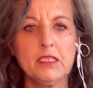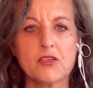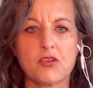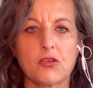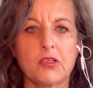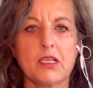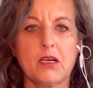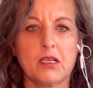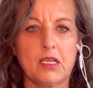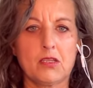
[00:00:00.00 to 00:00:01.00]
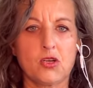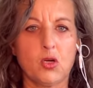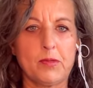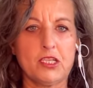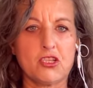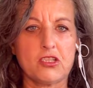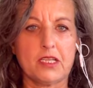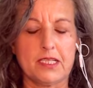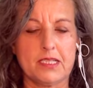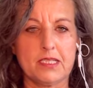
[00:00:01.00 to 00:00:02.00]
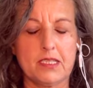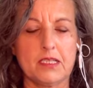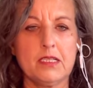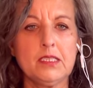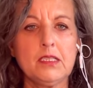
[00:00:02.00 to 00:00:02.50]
certainly not in the combination that it did.